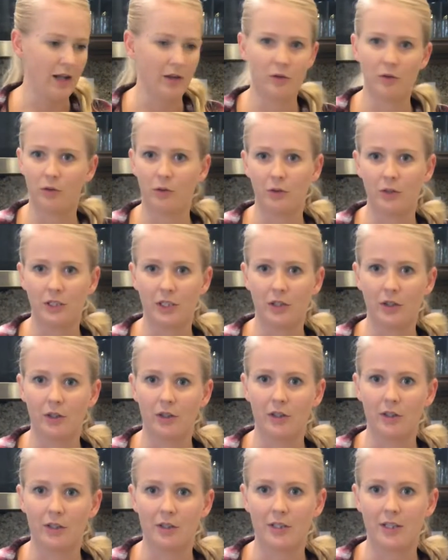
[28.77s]
I googled it
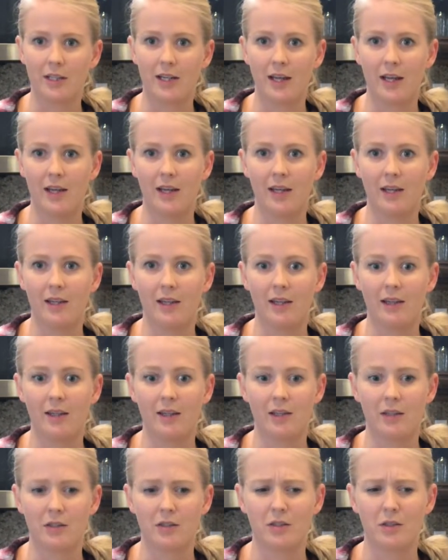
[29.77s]
earlier today and
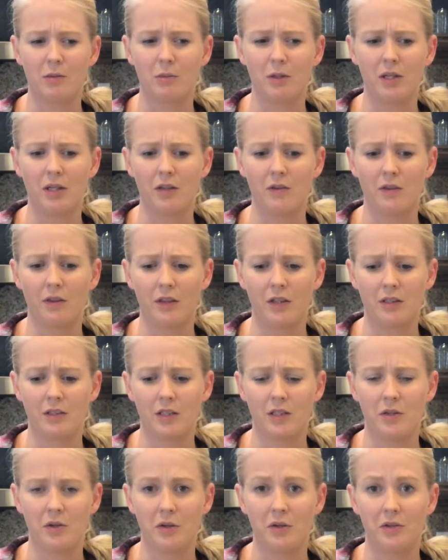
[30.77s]
there's so many different things
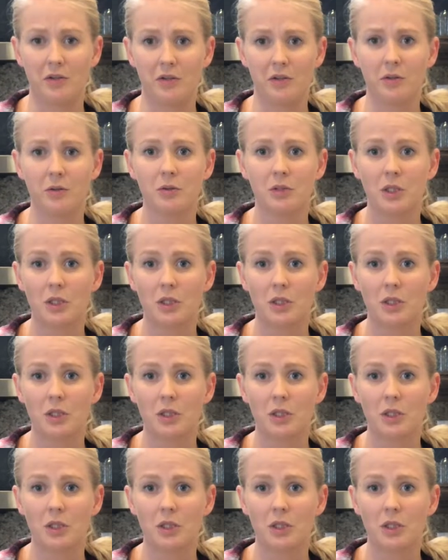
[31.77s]
that you can do.